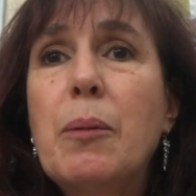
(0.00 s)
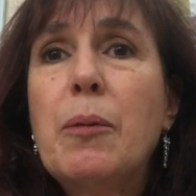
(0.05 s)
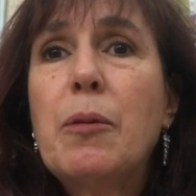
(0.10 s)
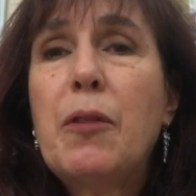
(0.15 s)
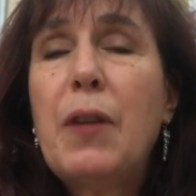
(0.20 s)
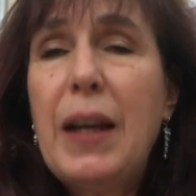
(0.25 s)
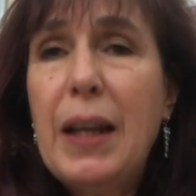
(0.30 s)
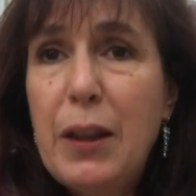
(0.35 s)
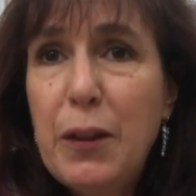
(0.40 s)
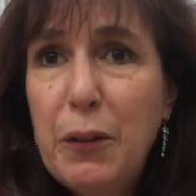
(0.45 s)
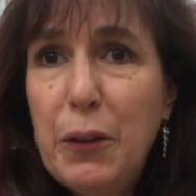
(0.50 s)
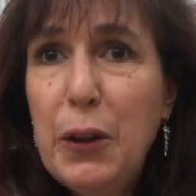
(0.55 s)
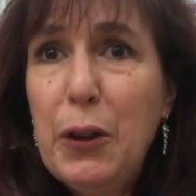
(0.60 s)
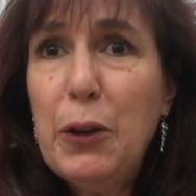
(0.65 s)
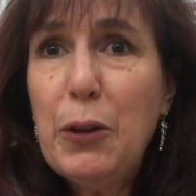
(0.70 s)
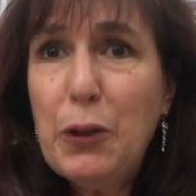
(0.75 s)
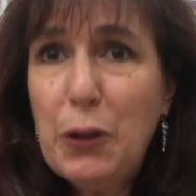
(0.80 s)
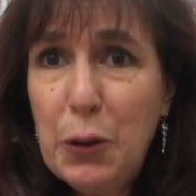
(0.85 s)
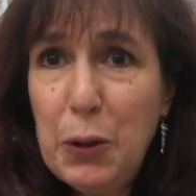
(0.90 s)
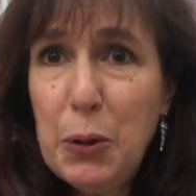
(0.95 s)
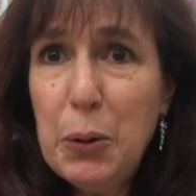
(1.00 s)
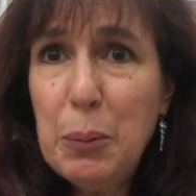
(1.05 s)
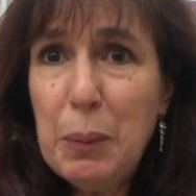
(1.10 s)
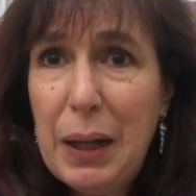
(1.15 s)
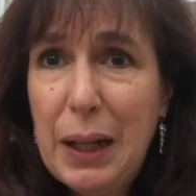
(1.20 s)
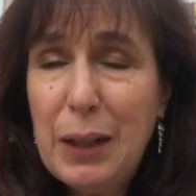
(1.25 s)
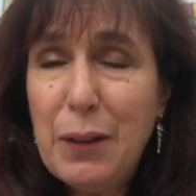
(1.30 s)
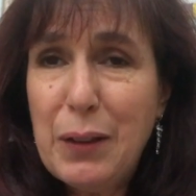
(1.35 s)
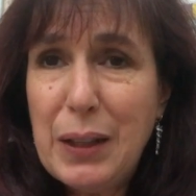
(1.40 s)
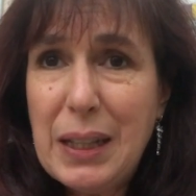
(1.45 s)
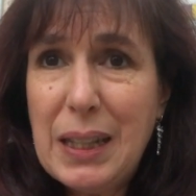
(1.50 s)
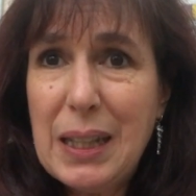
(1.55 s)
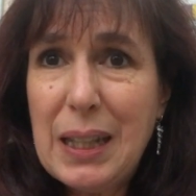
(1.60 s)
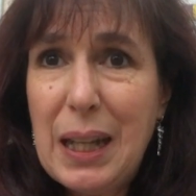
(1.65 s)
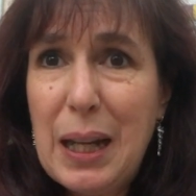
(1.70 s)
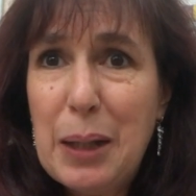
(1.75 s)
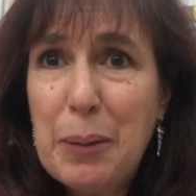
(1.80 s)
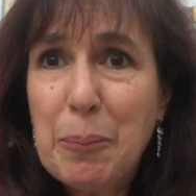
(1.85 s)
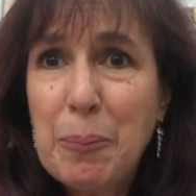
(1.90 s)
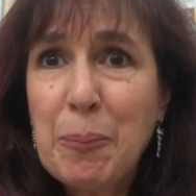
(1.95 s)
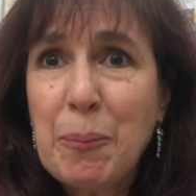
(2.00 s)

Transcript: faithful to my Invisalign.